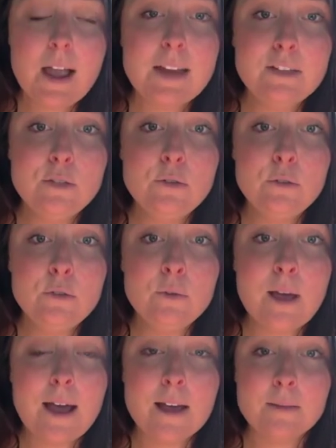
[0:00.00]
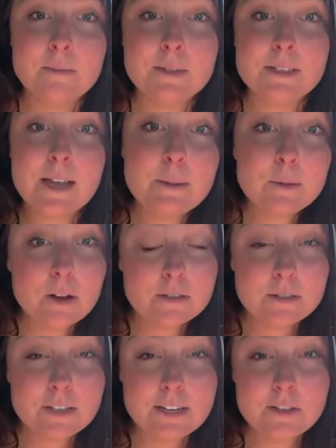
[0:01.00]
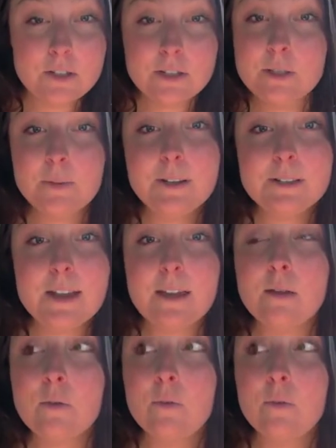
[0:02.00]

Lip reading: I do Skype consultations because I